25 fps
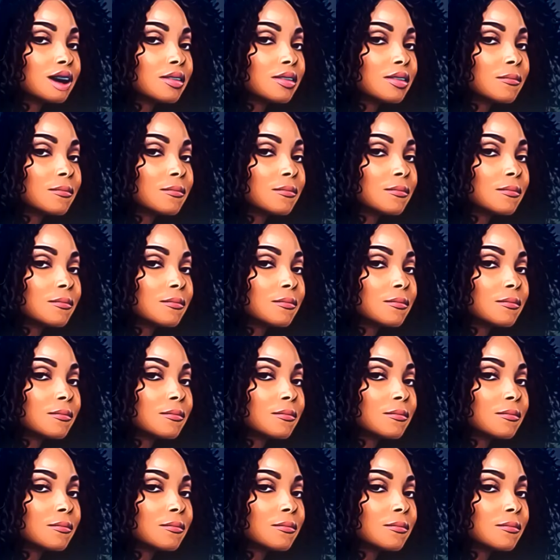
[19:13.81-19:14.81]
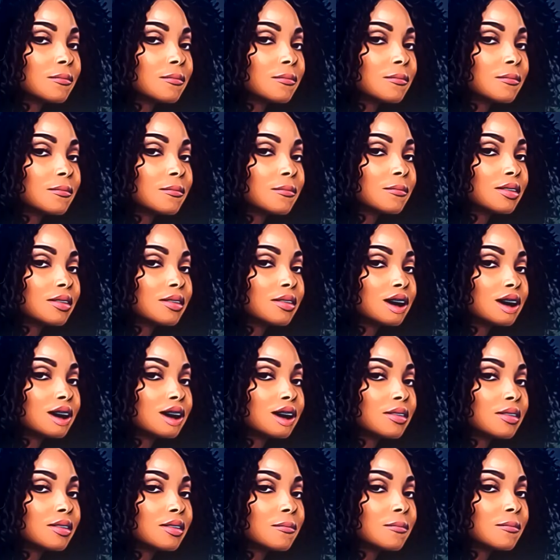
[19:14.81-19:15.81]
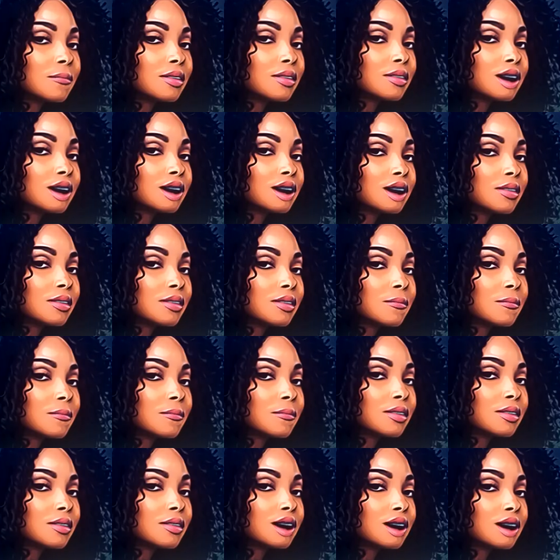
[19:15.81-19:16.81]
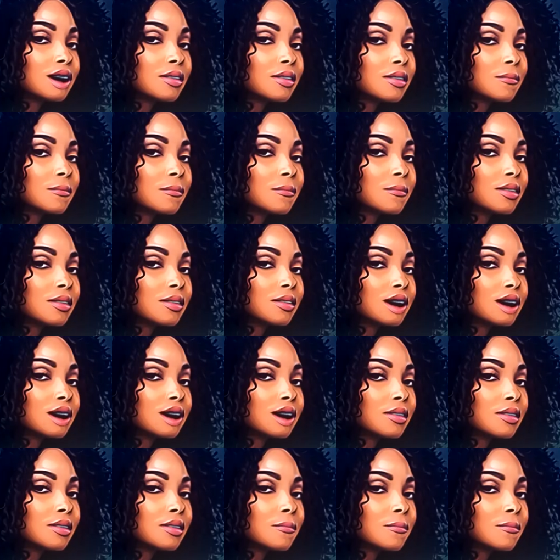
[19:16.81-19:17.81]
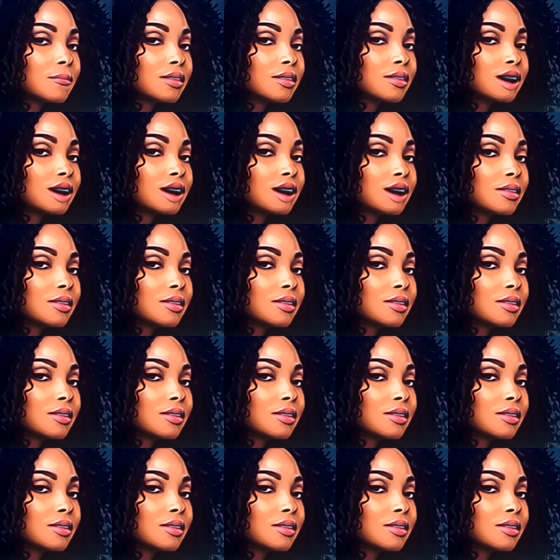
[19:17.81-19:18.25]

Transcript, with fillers: but to say it in front of them, girl, nah, honey. Absolutely not.